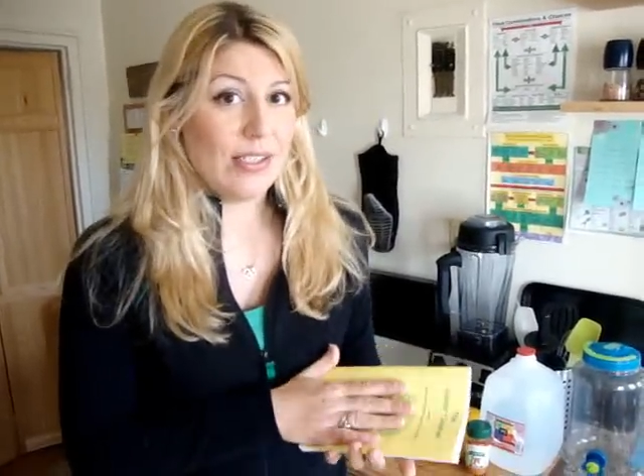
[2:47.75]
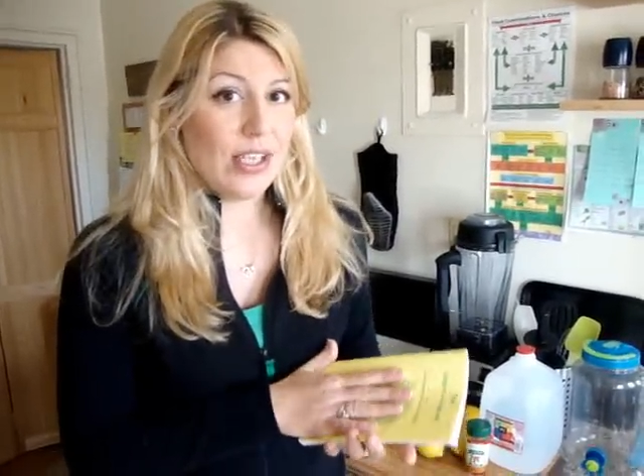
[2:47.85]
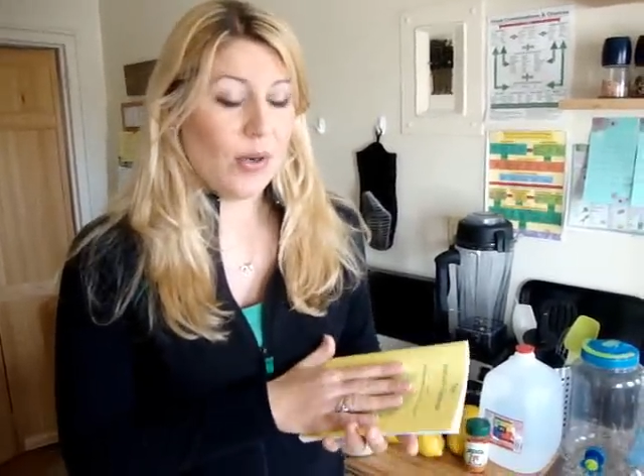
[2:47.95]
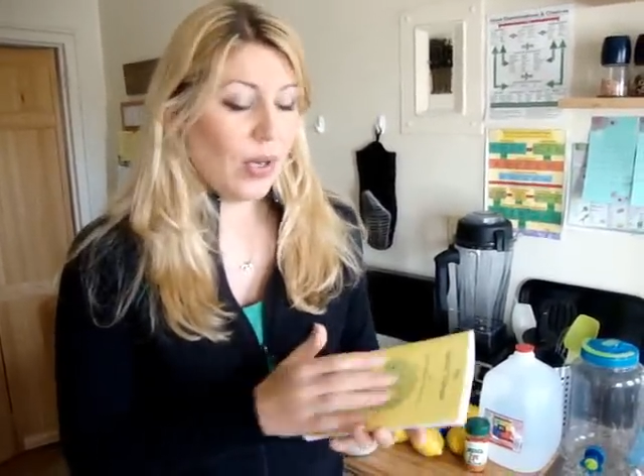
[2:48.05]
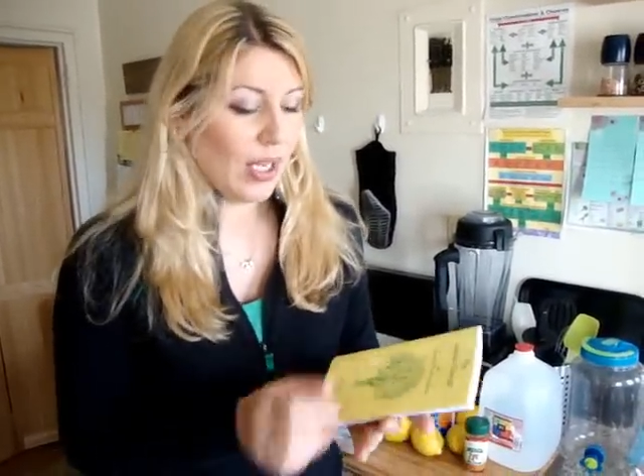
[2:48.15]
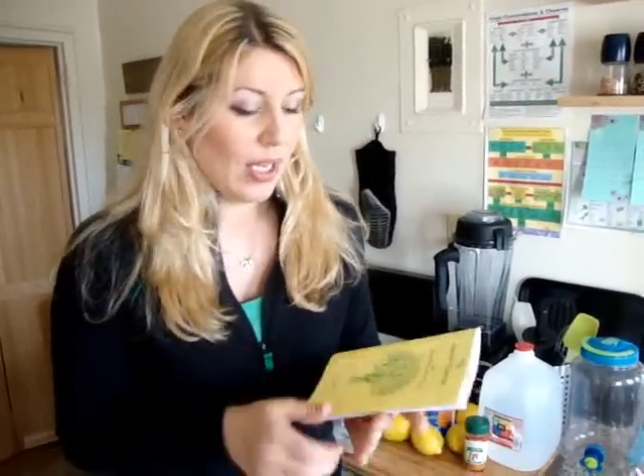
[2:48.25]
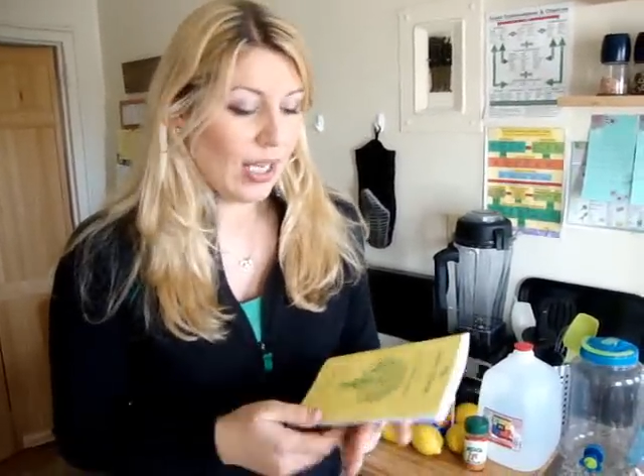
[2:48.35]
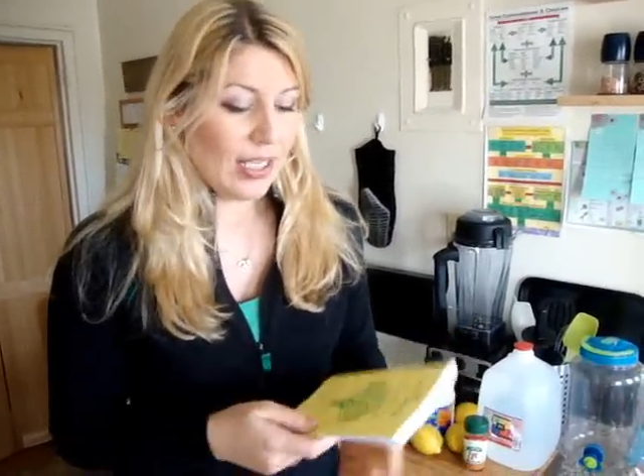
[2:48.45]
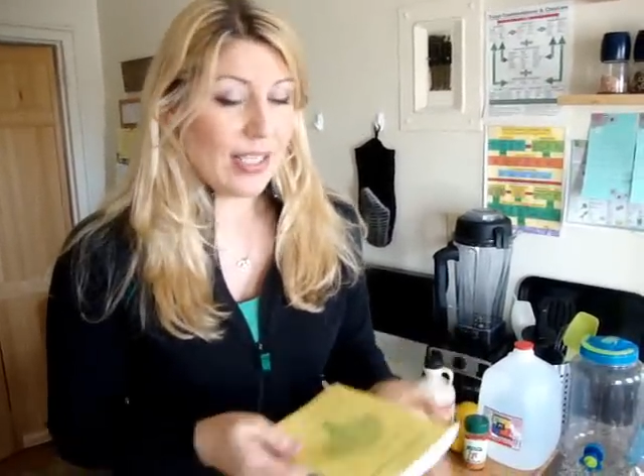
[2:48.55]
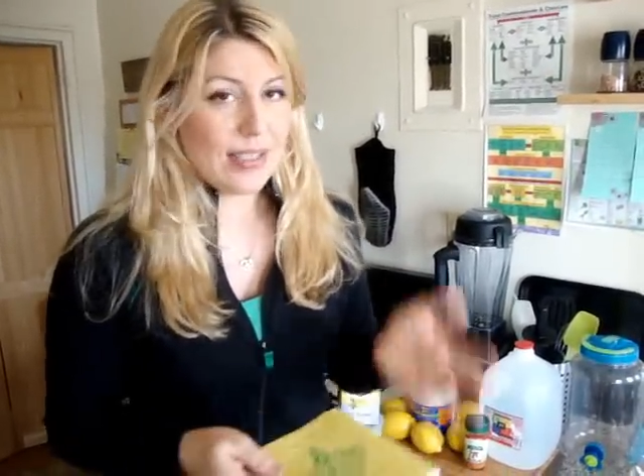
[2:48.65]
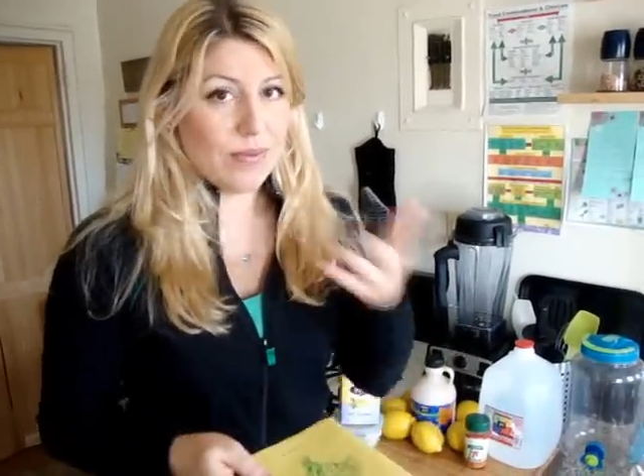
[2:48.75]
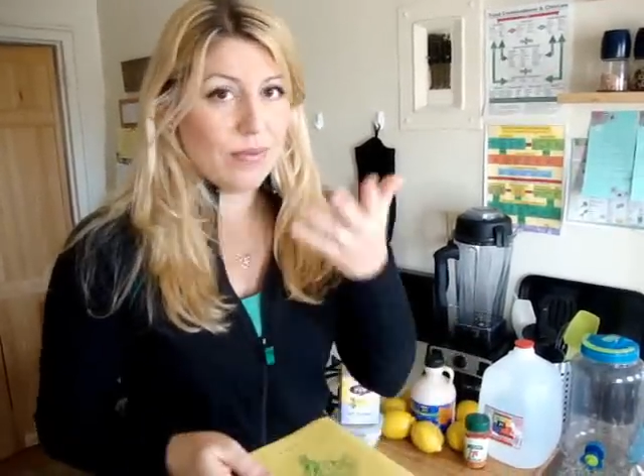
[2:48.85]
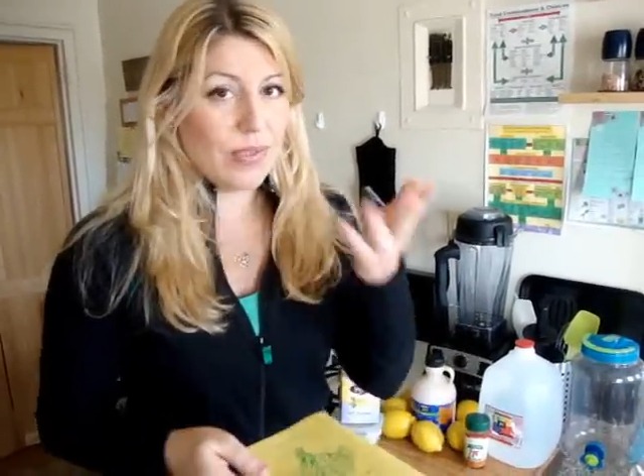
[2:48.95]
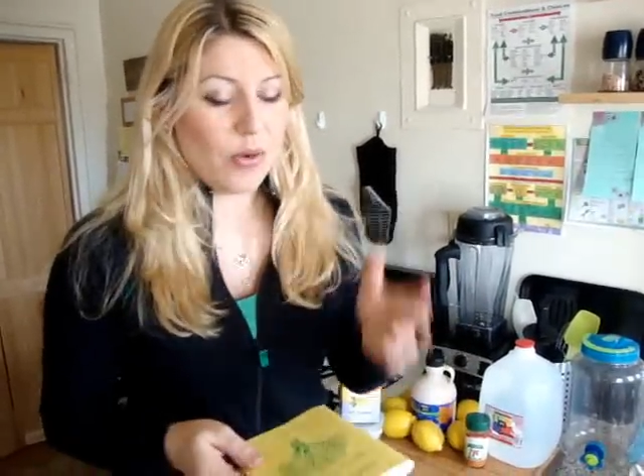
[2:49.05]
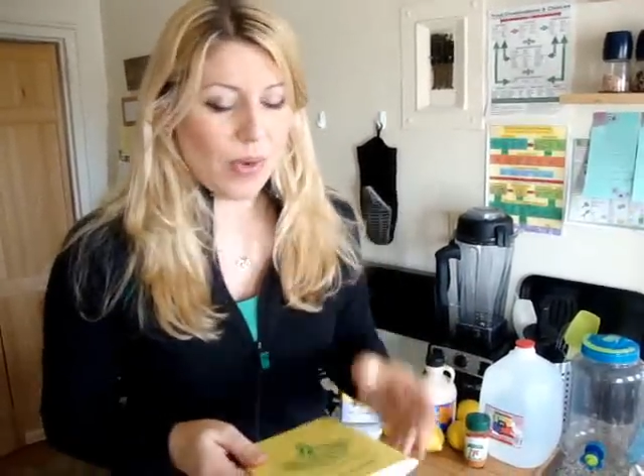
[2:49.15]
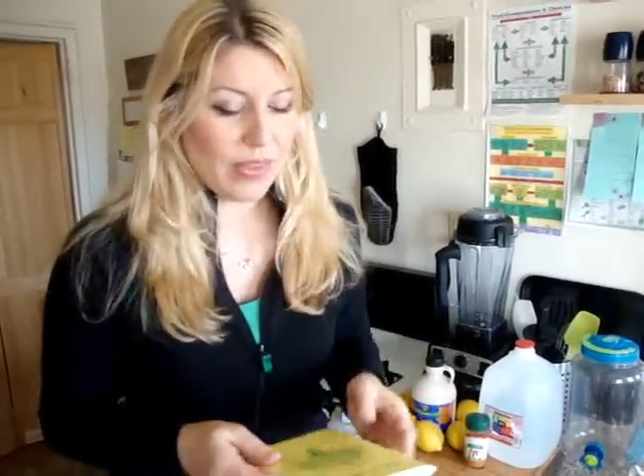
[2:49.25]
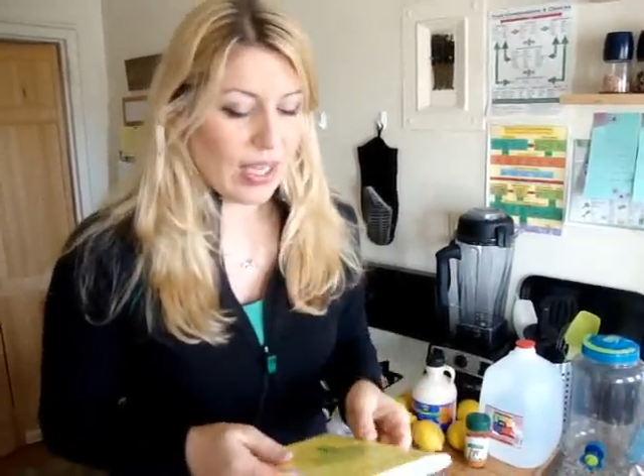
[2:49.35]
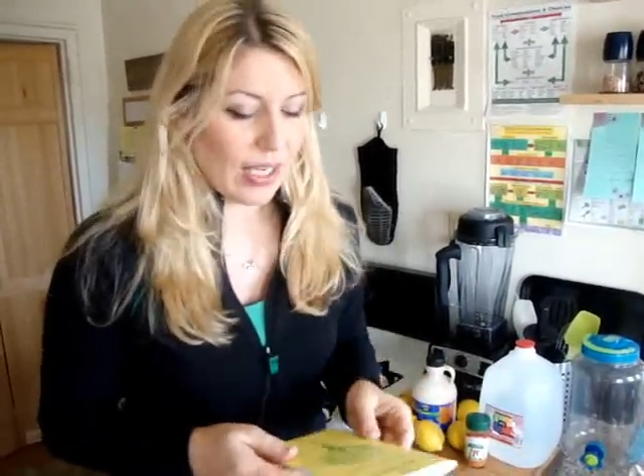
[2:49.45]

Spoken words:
So that's one